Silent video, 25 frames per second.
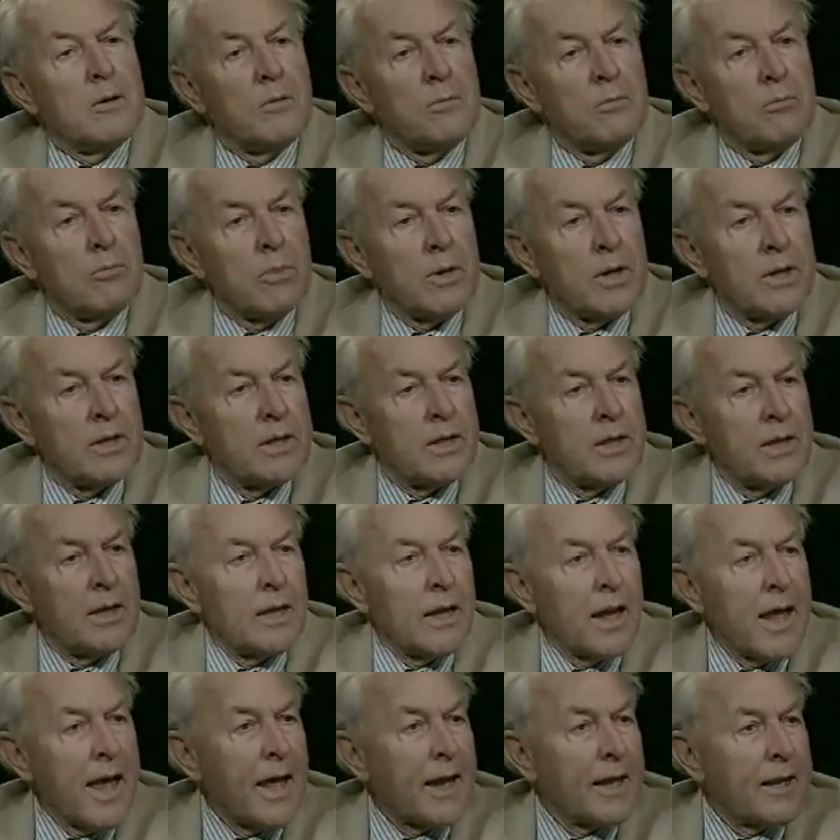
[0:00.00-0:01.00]
but the
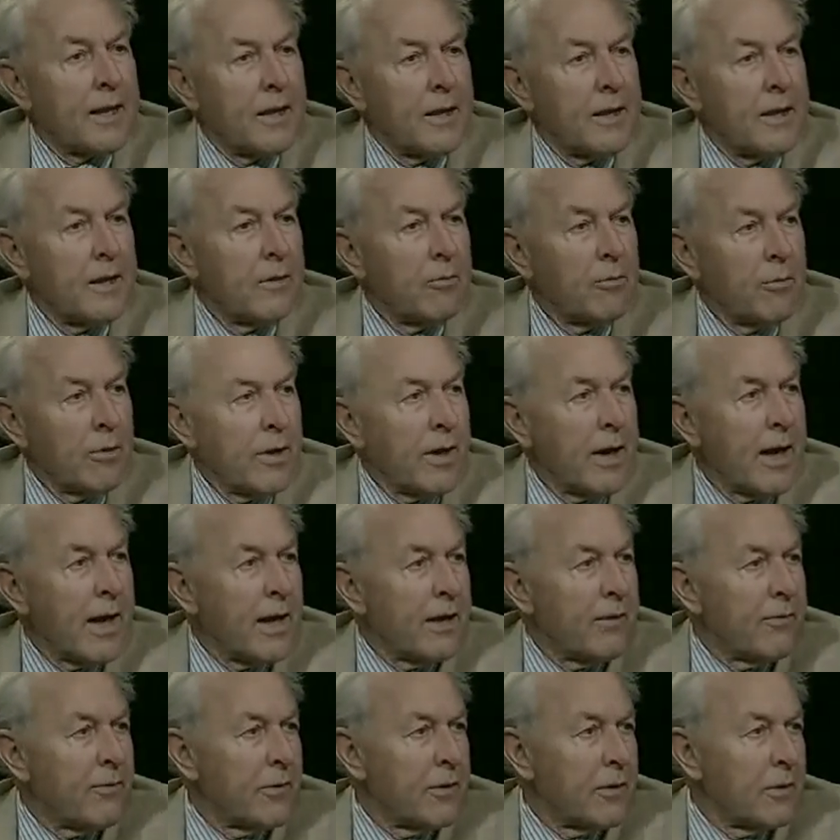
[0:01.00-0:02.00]
Latin that we
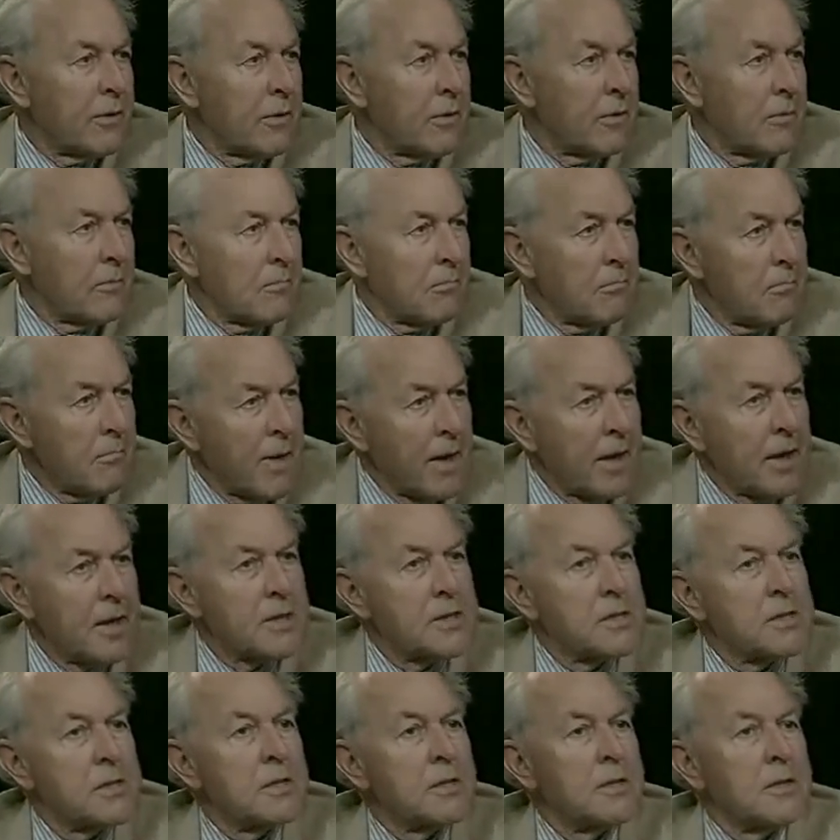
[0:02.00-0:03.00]
have in
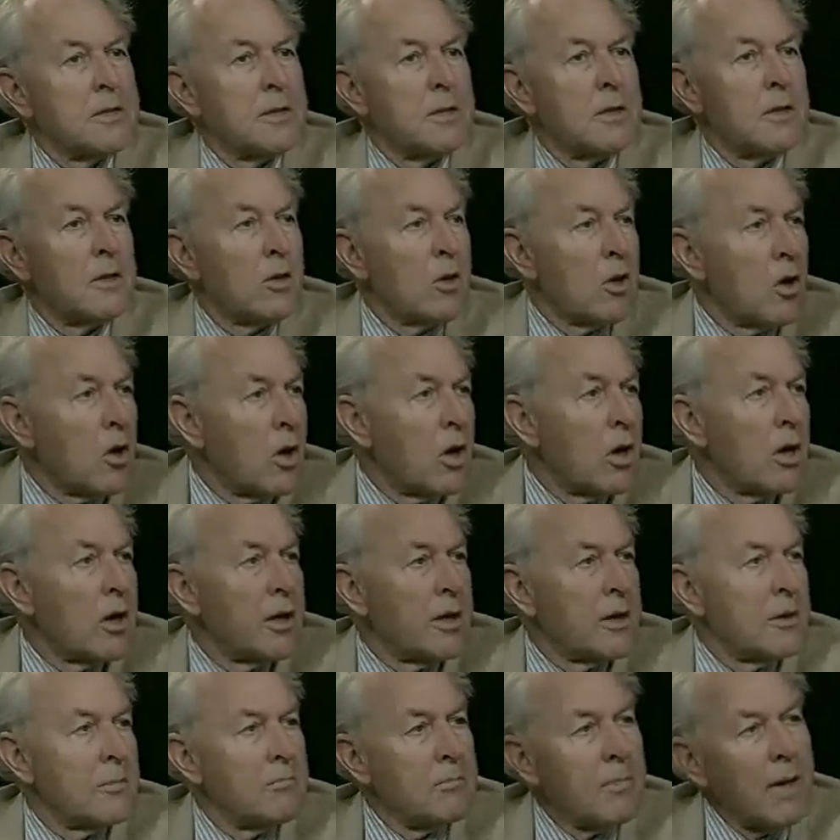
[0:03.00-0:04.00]
medicine and law
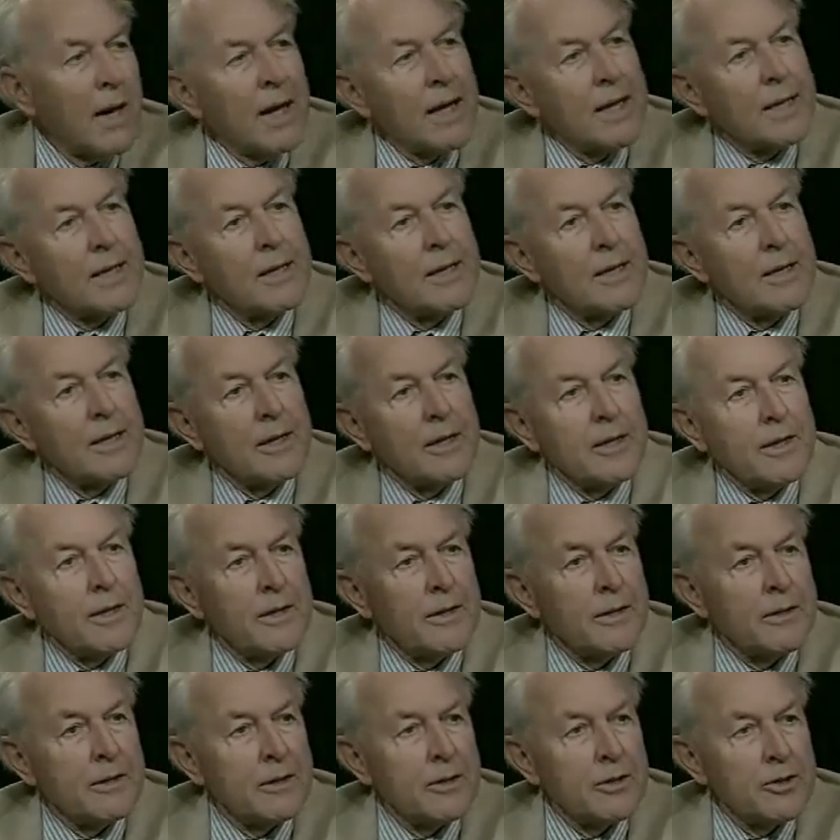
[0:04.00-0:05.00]
and botany
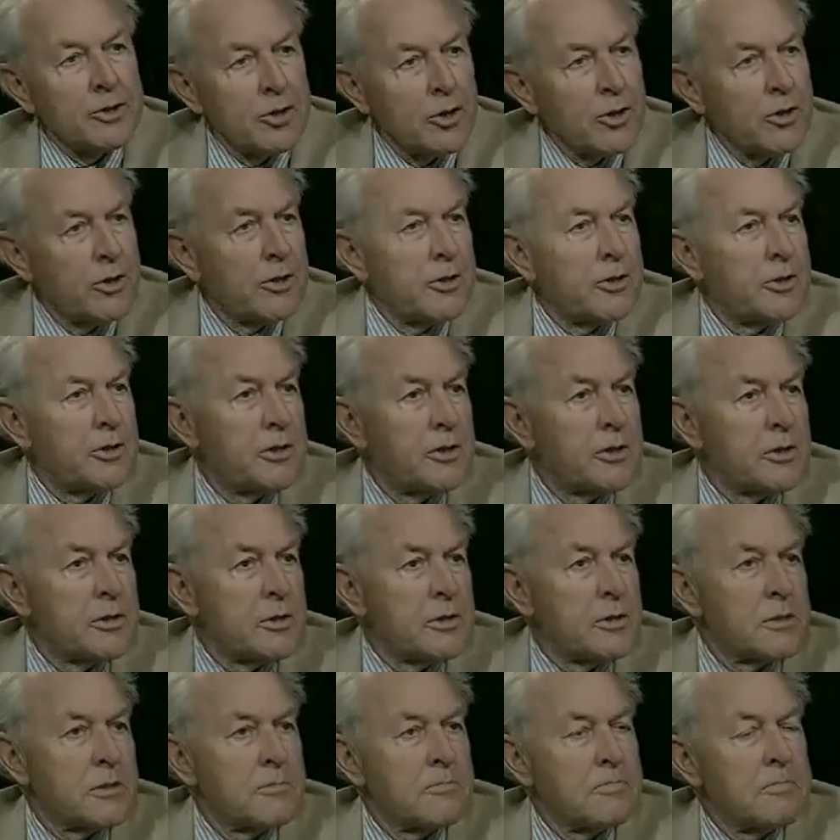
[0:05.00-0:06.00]
and the church
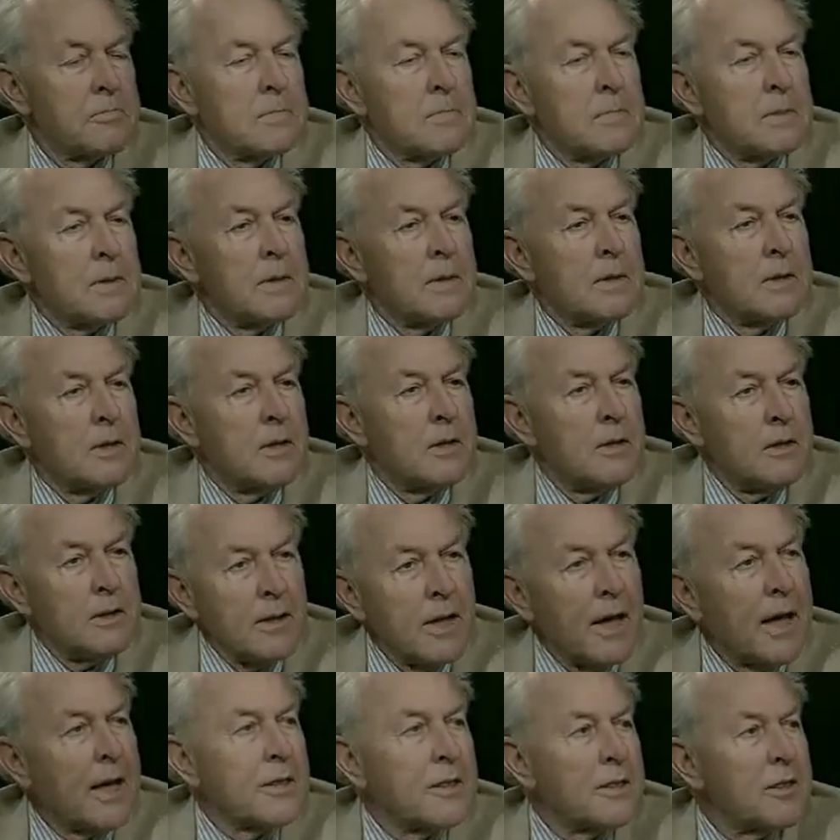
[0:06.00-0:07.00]
is
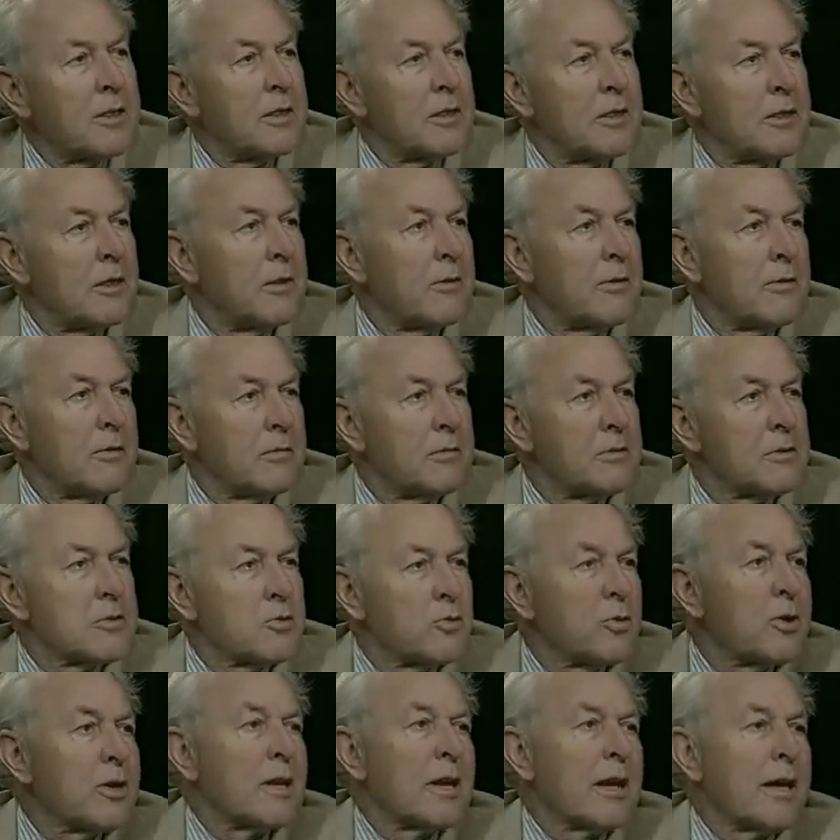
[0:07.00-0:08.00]
not the
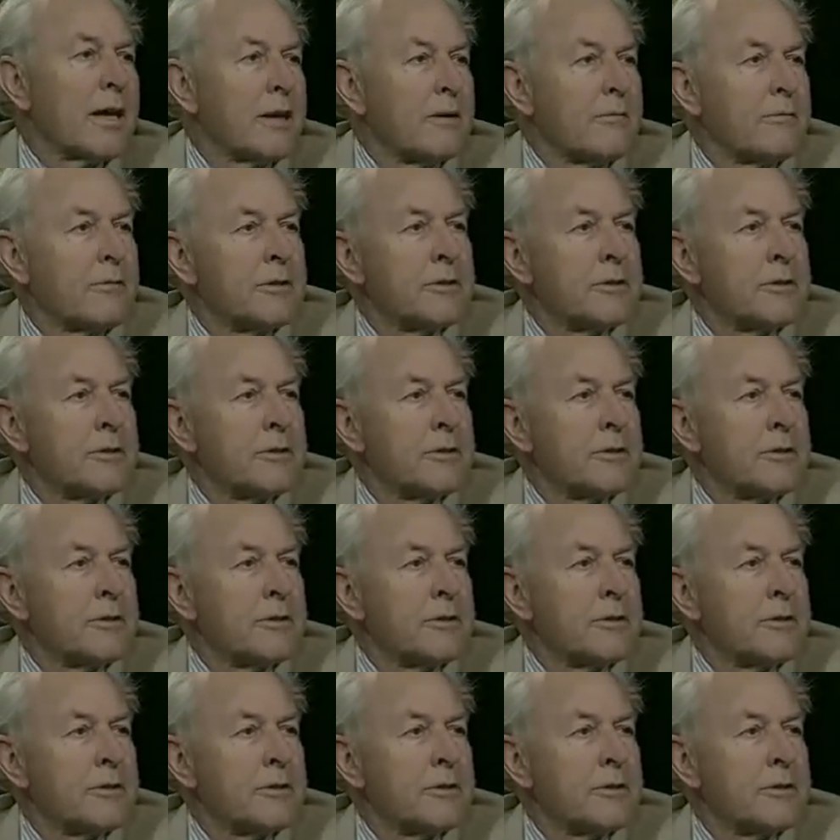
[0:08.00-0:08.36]
street language.